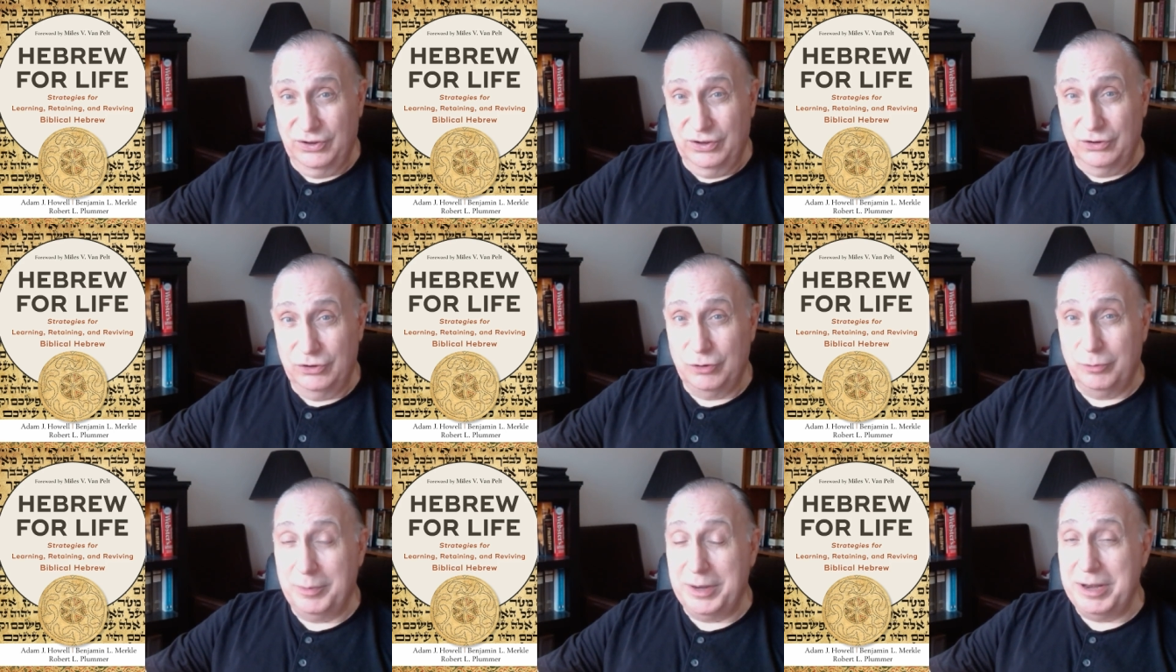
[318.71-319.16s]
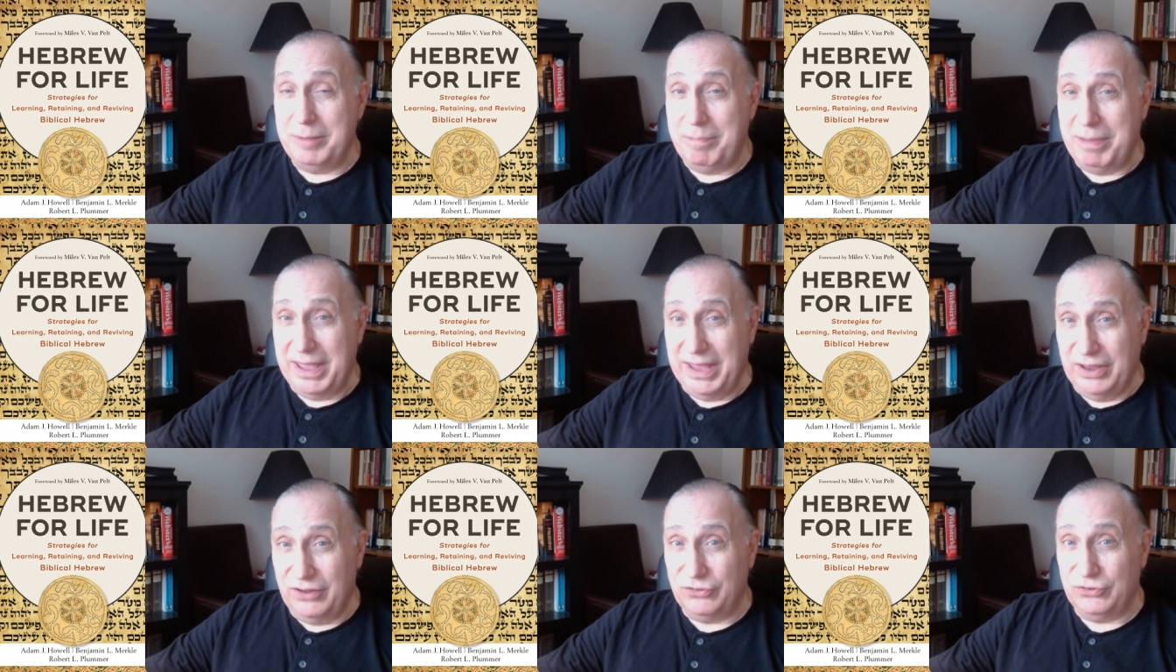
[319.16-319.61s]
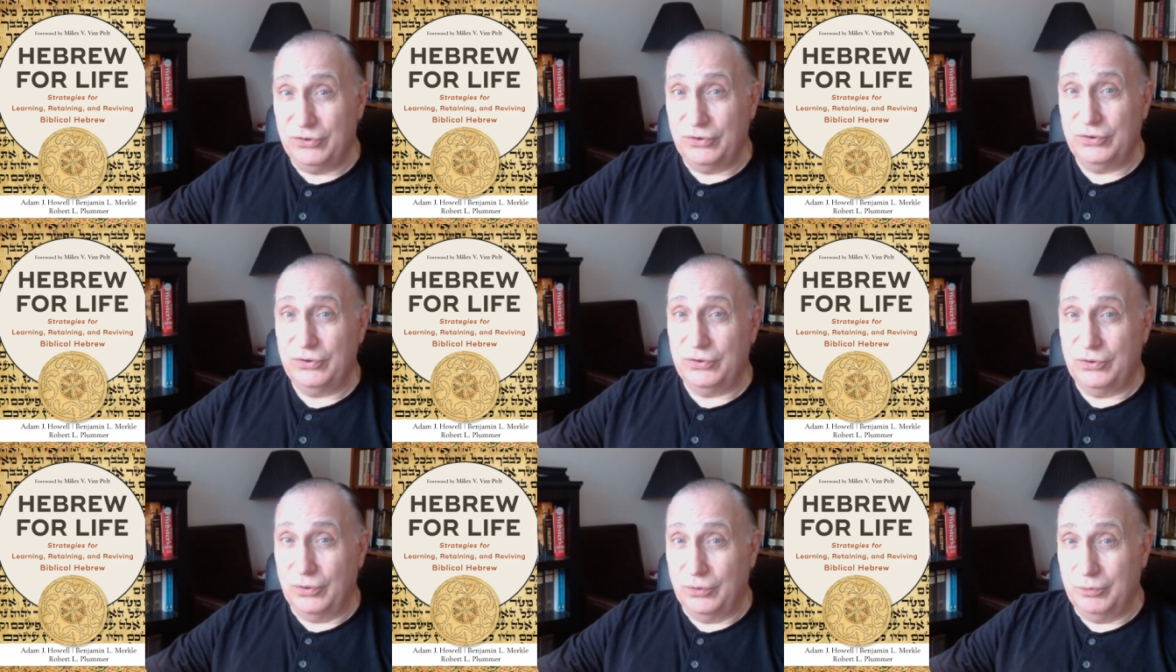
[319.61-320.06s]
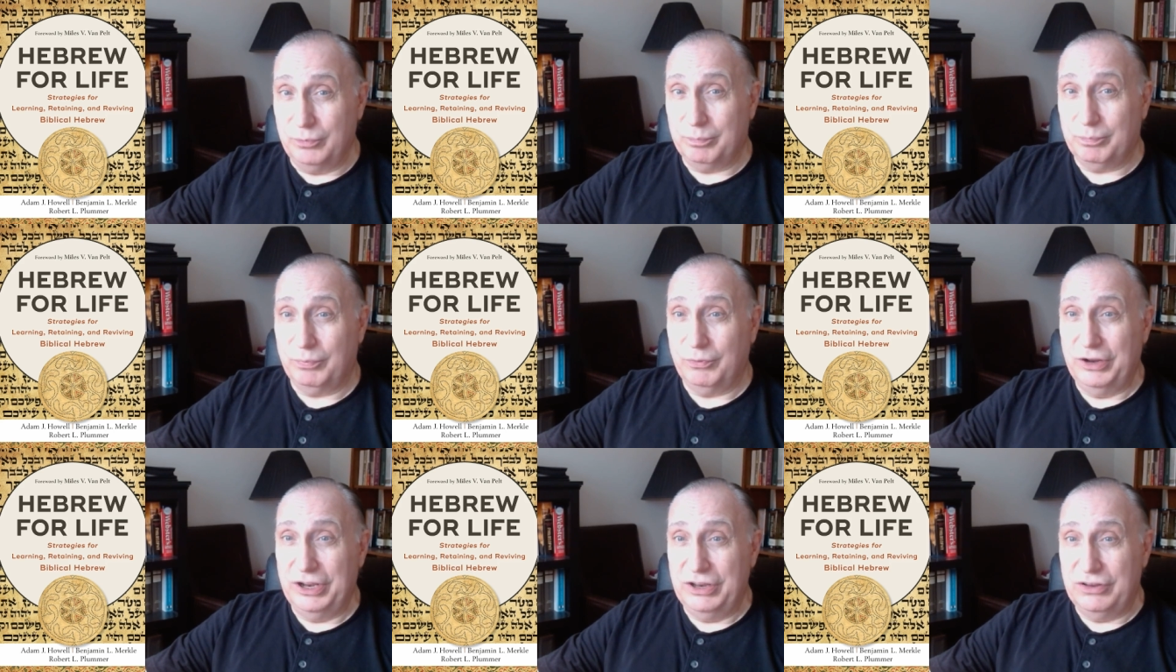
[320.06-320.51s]
too many pastors don't
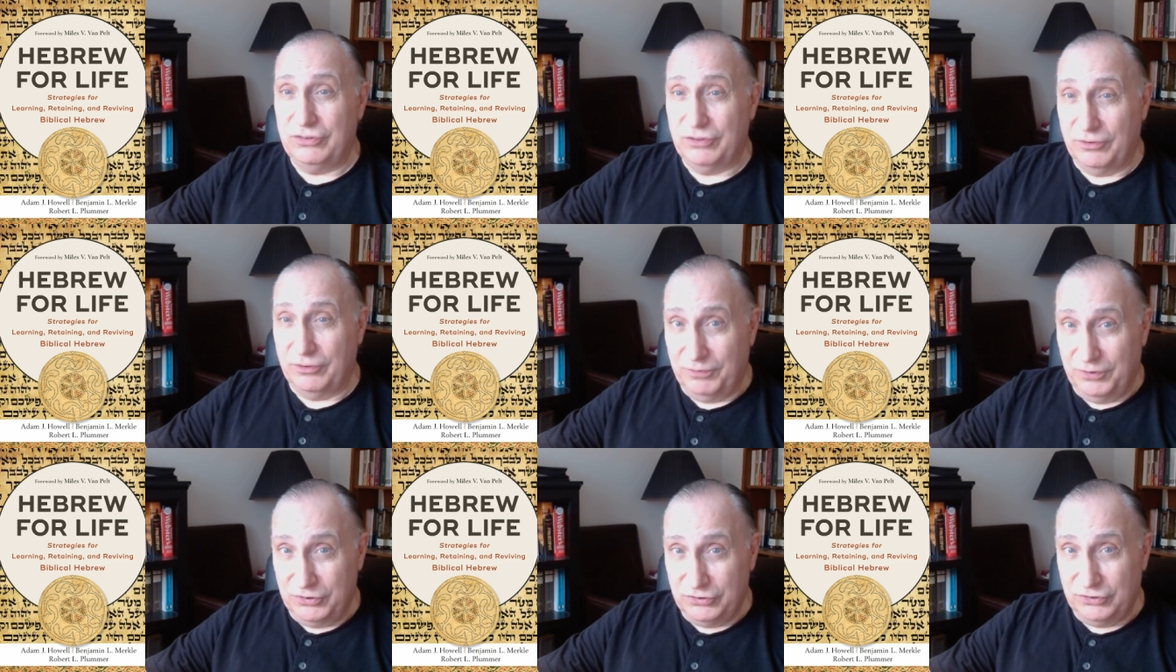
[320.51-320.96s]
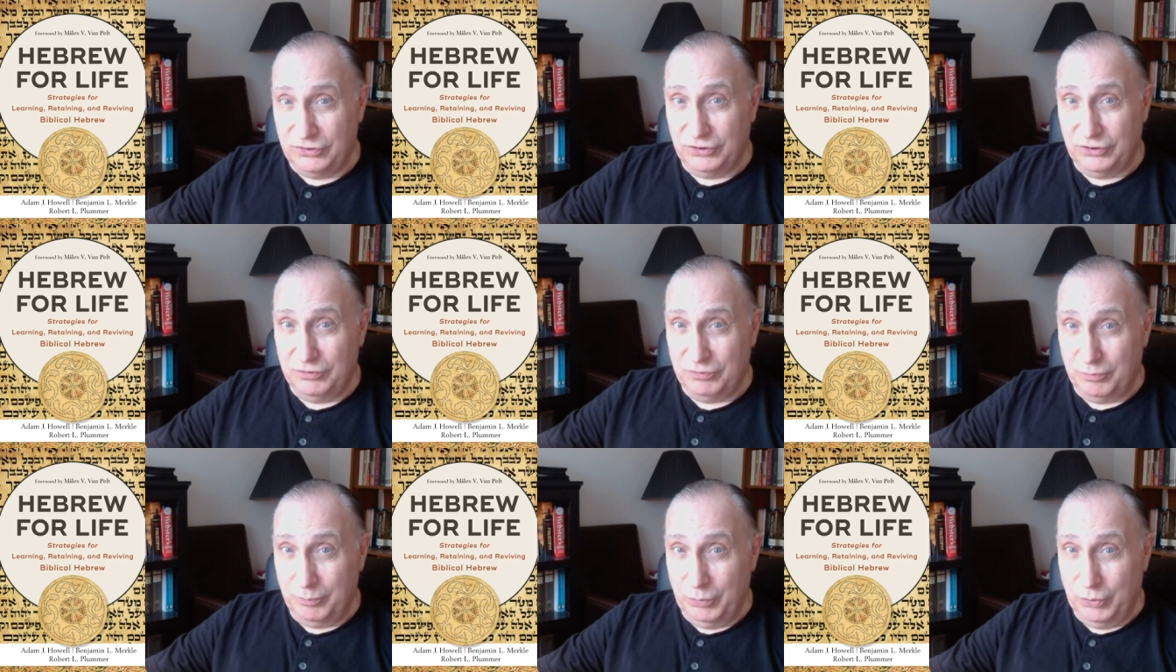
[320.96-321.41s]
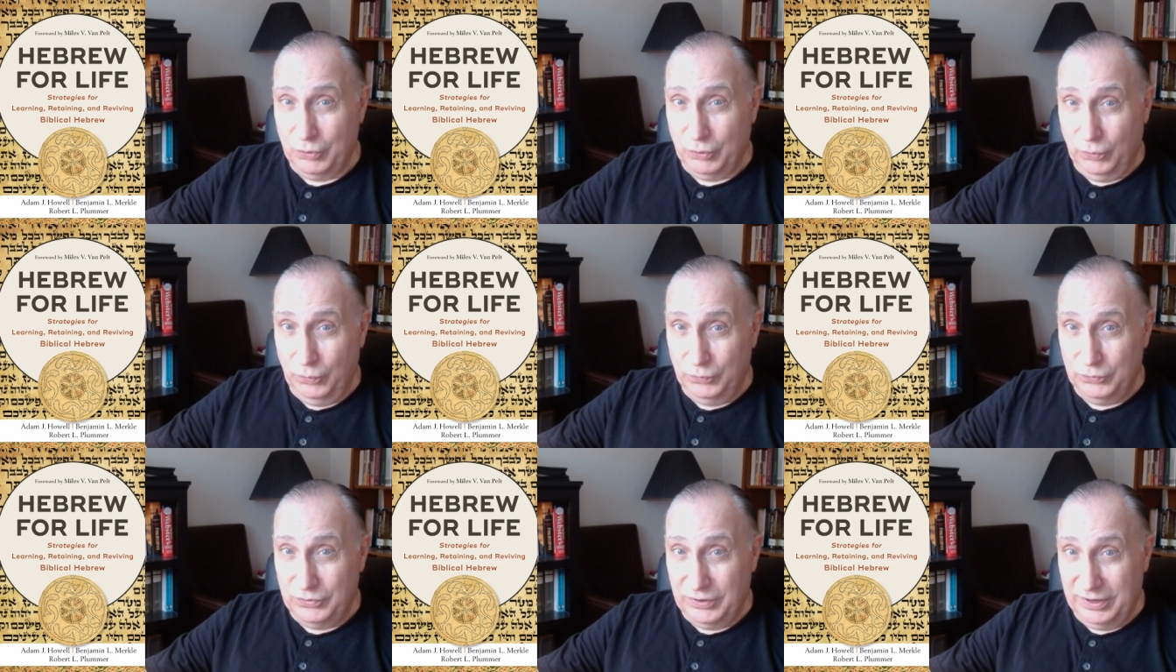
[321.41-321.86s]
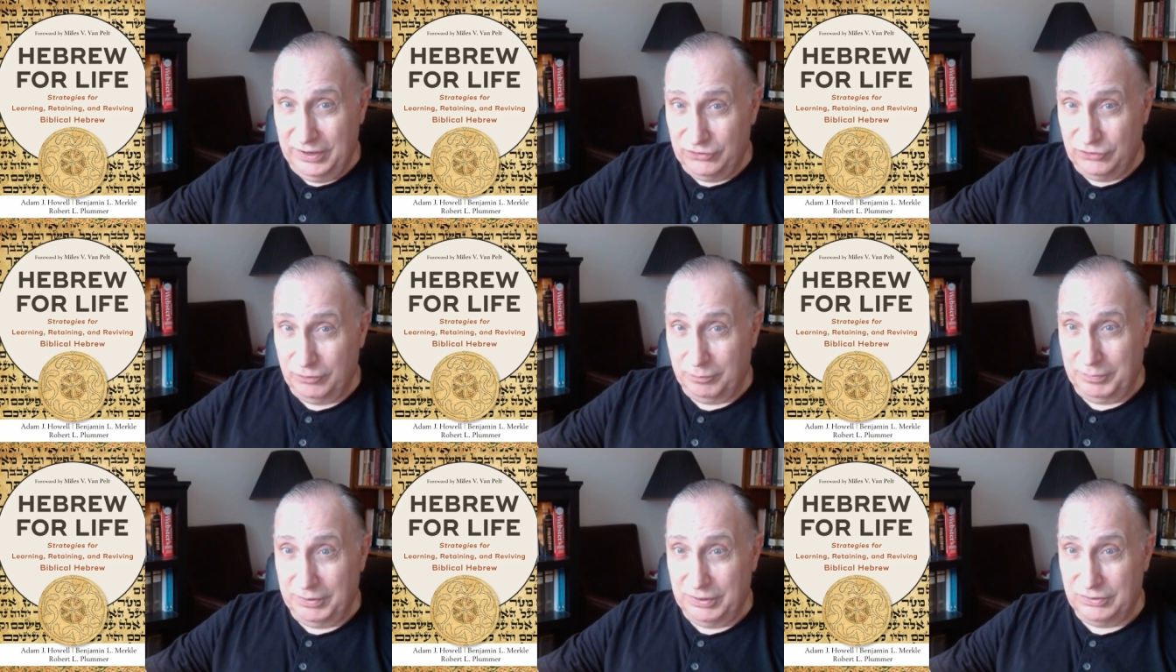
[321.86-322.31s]
preach sufficiently from the Old
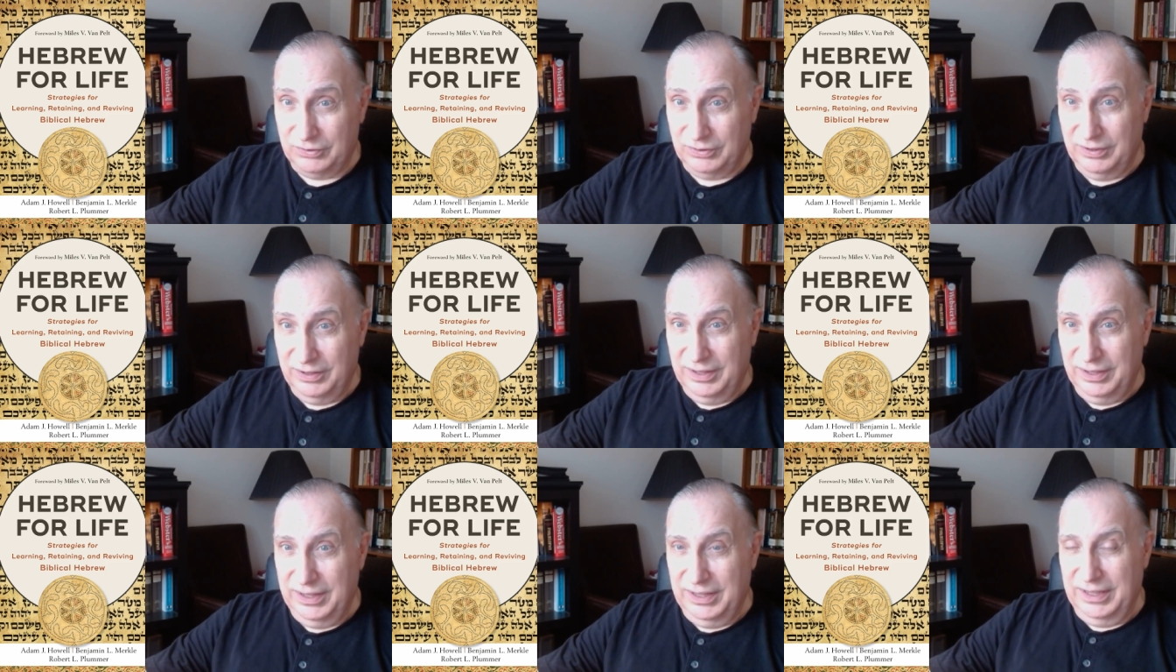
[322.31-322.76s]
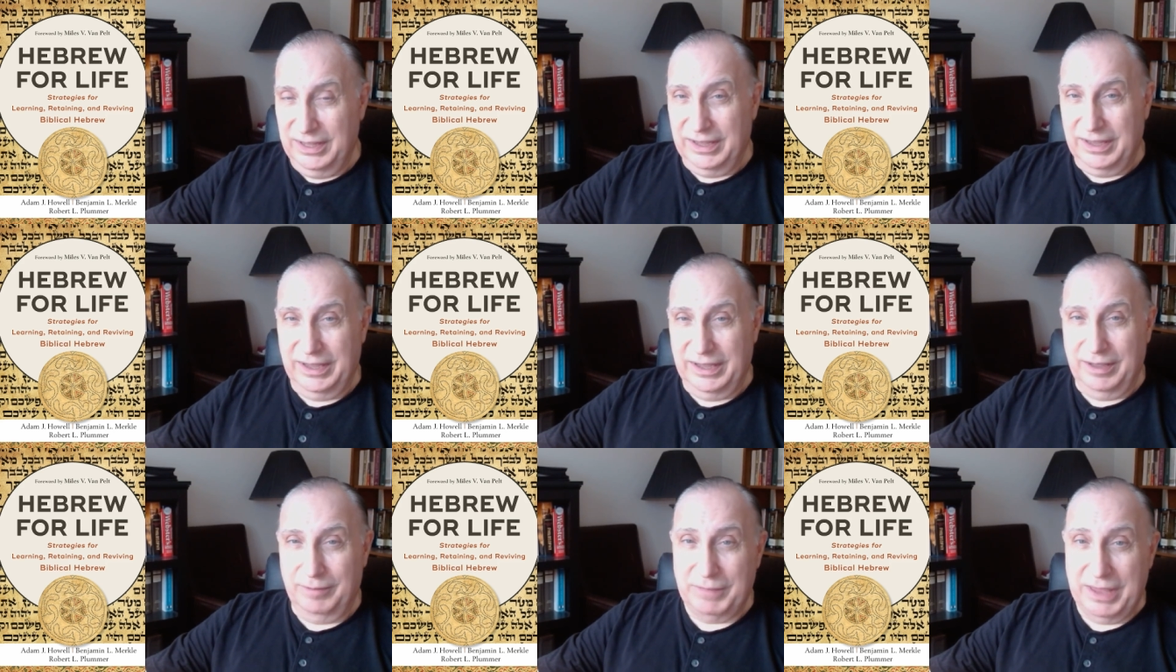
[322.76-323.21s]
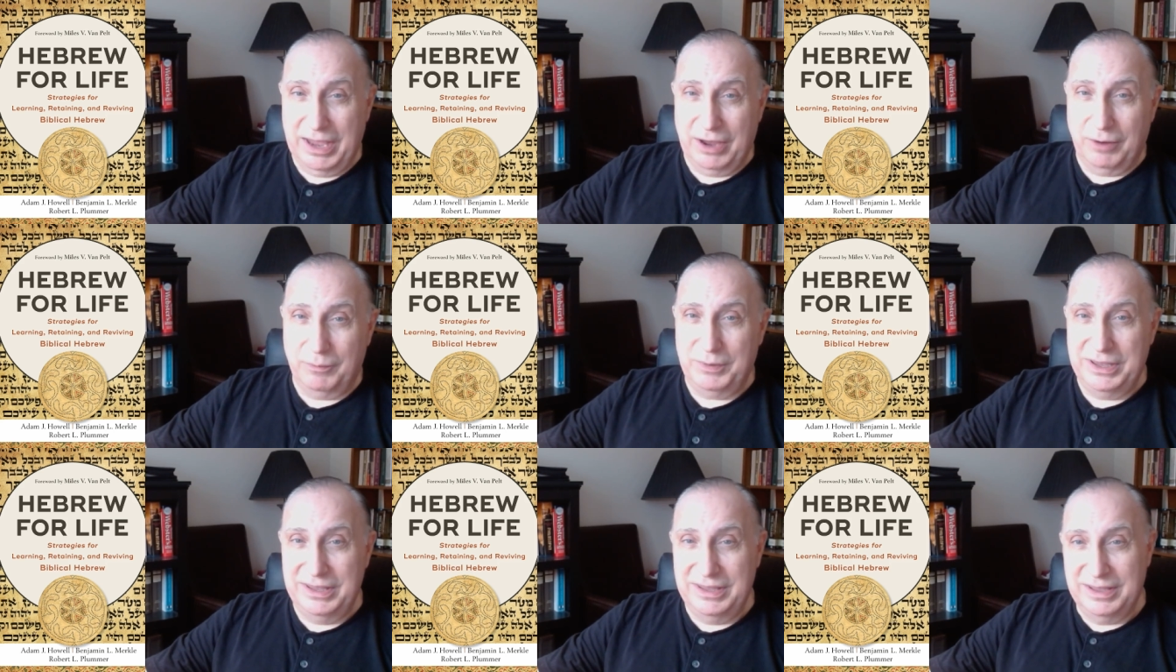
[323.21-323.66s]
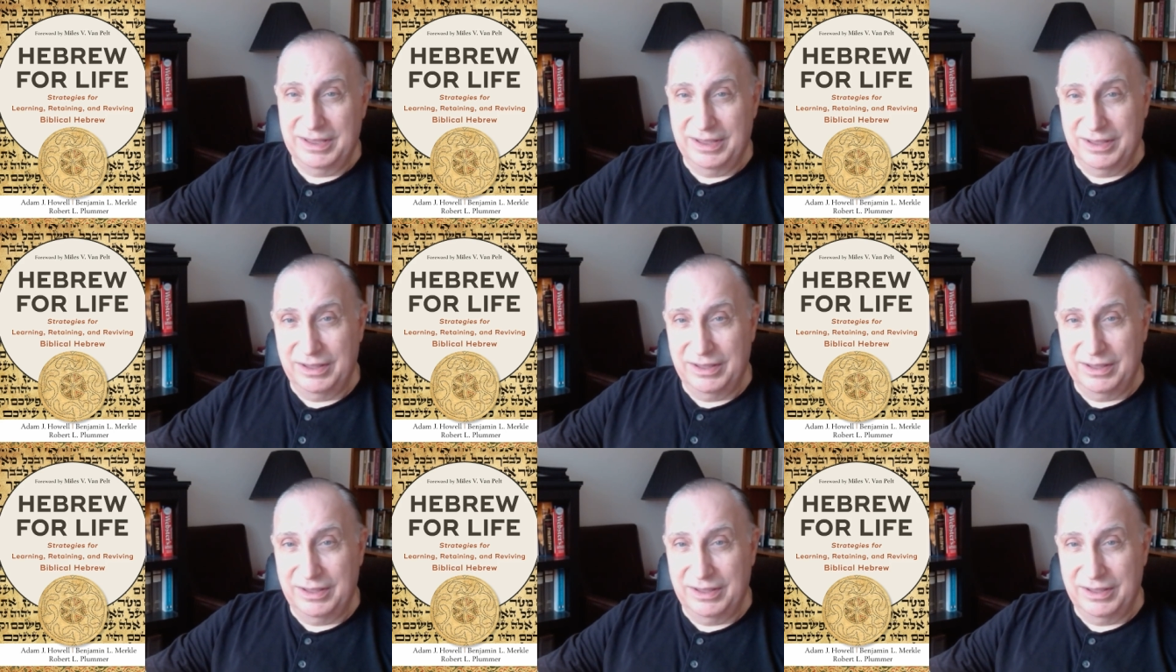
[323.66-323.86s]
Testament. Yeah, we